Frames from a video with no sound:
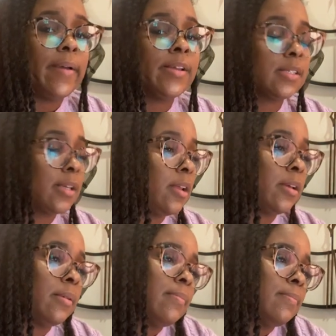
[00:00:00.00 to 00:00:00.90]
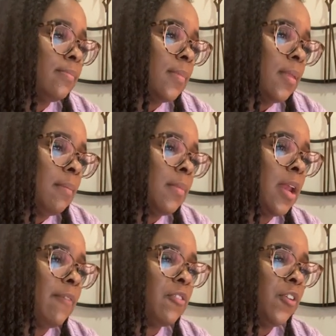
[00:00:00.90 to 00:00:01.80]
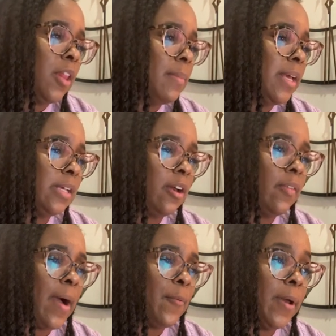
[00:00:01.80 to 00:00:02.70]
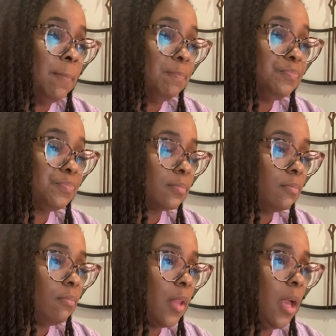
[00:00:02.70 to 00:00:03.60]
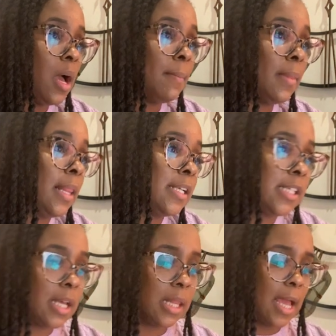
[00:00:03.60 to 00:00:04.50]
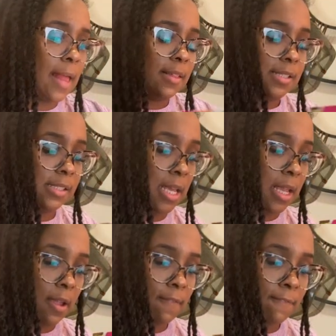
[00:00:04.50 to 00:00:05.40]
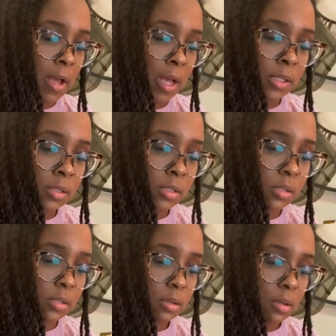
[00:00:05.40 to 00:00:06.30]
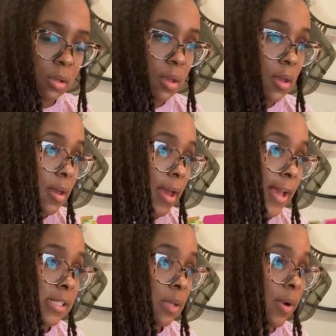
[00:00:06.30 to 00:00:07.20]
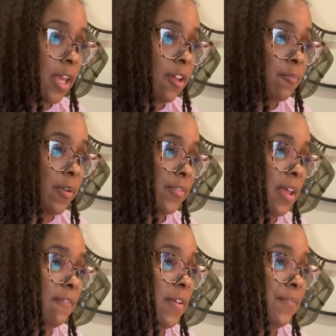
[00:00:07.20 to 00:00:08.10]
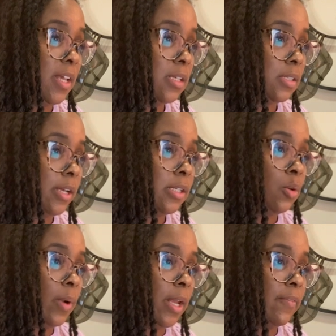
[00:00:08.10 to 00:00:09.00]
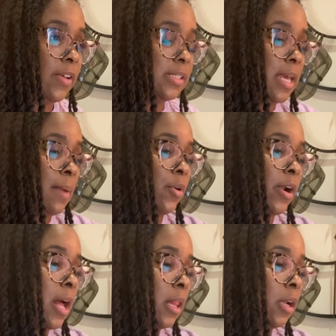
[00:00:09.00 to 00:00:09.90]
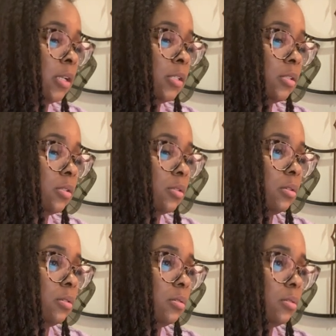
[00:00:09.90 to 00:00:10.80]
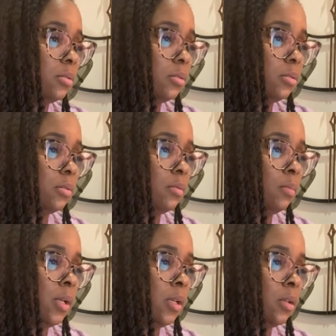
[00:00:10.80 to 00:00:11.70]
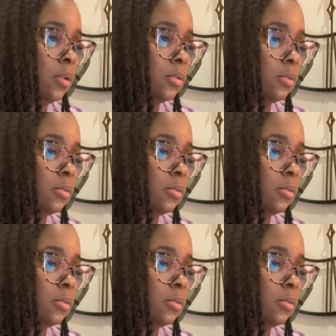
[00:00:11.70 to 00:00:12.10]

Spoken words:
I'm going to have to feel amazing on that one. Let's take a look at the sinking funds. I did want to give birthday 50, so I do want to give it $10 more. What?